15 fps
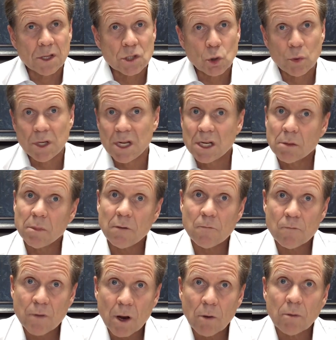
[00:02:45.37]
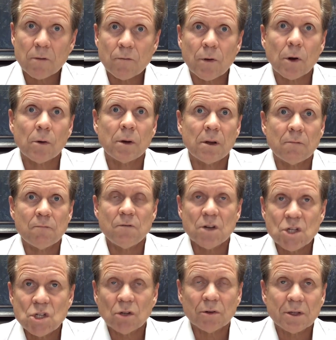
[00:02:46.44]
And so we need to be very, very
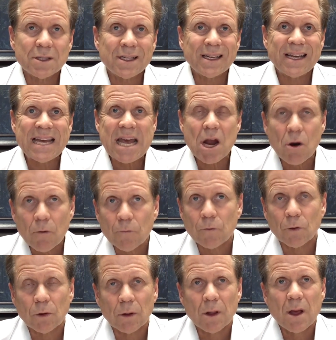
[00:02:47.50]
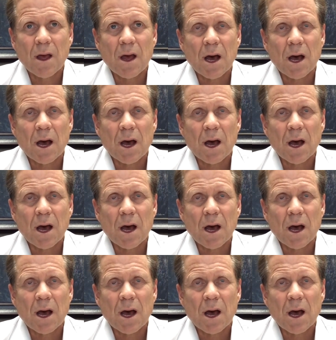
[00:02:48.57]
vigilant and careful